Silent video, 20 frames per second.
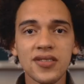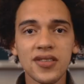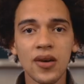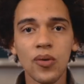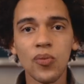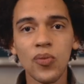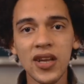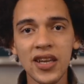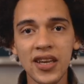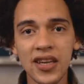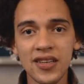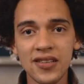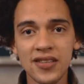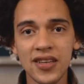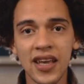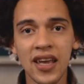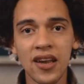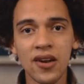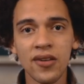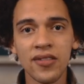that we need to
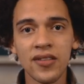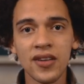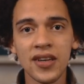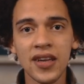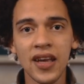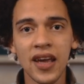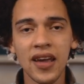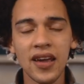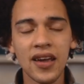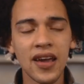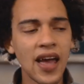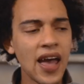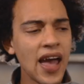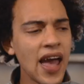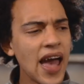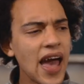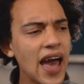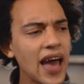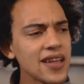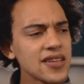get on the day.
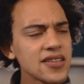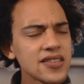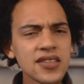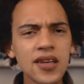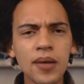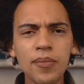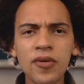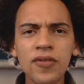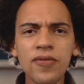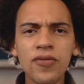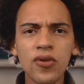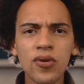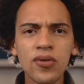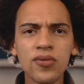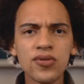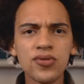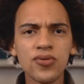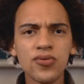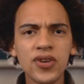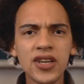And some of
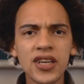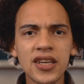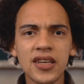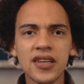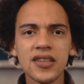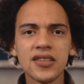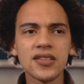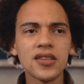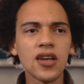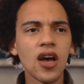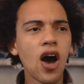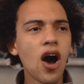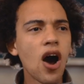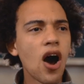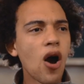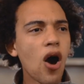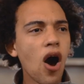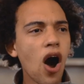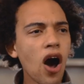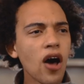those rigs
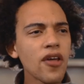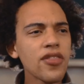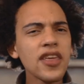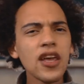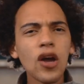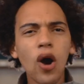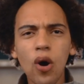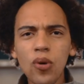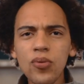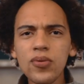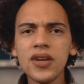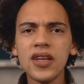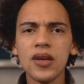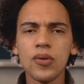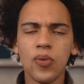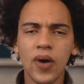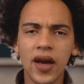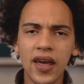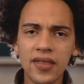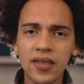are the only
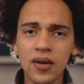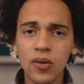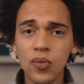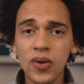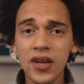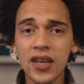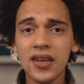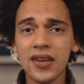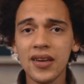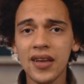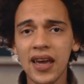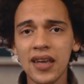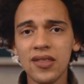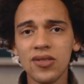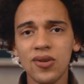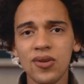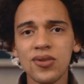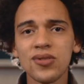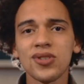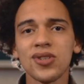way that we can get
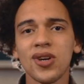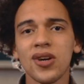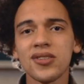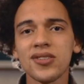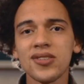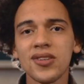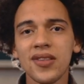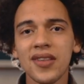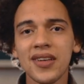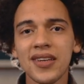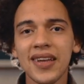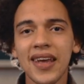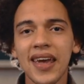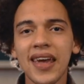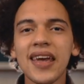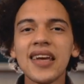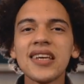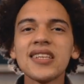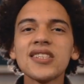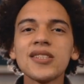those shots on the day,
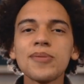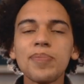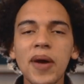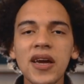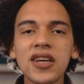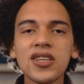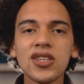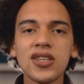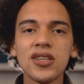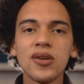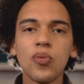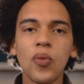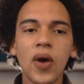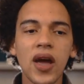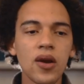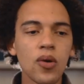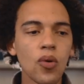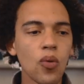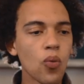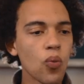especially
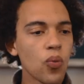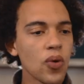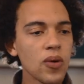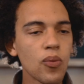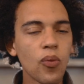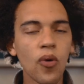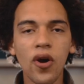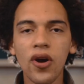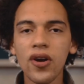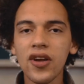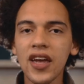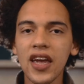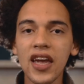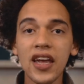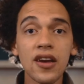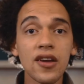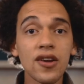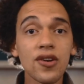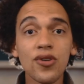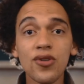when we work
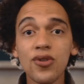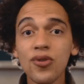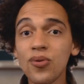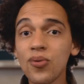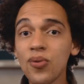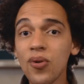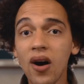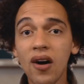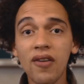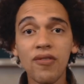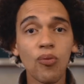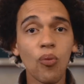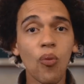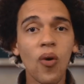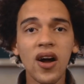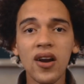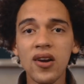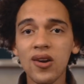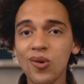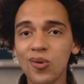in a crew of
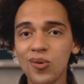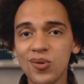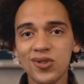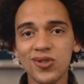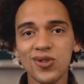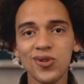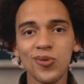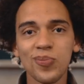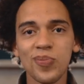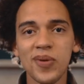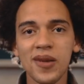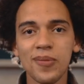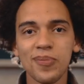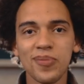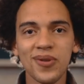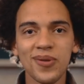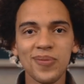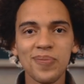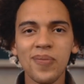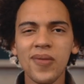one or two people.